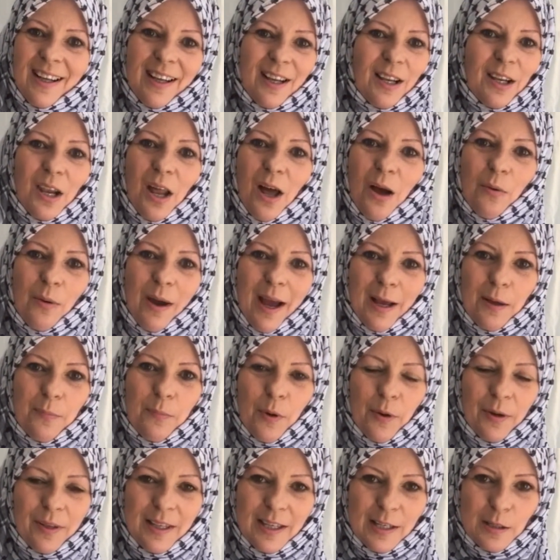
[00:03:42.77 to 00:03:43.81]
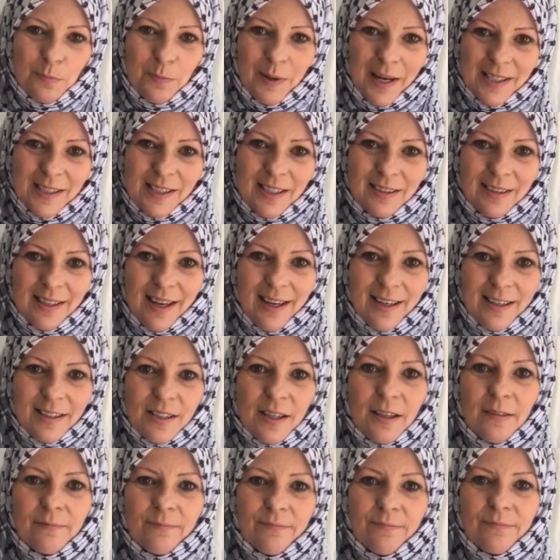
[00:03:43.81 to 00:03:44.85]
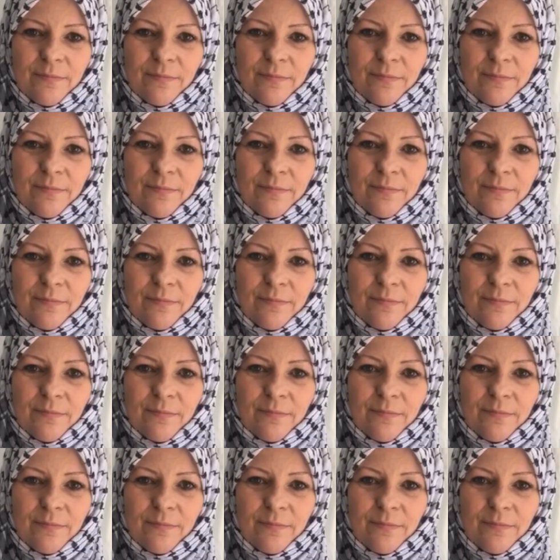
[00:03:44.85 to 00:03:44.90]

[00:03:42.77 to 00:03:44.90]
Allahu Akbar, in these blessed days,